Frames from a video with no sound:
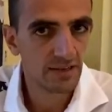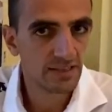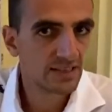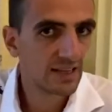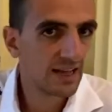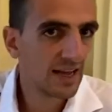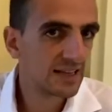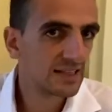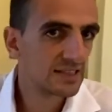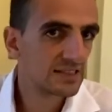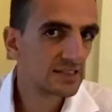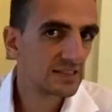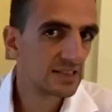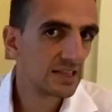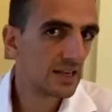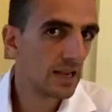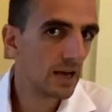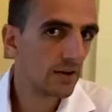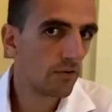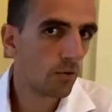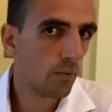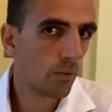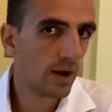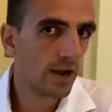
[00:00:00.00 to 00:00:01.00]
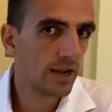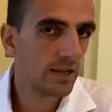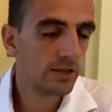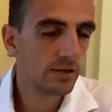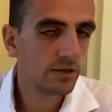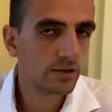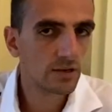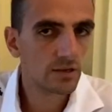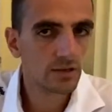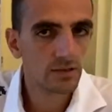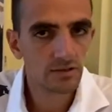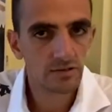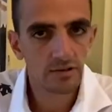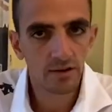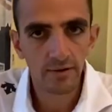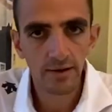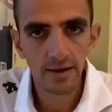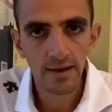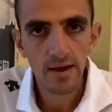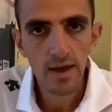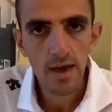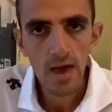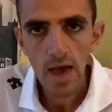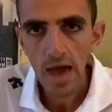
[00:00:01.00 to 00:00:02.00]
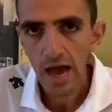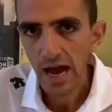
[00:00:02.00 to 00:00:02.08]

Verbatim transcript: So that's another way you can do it,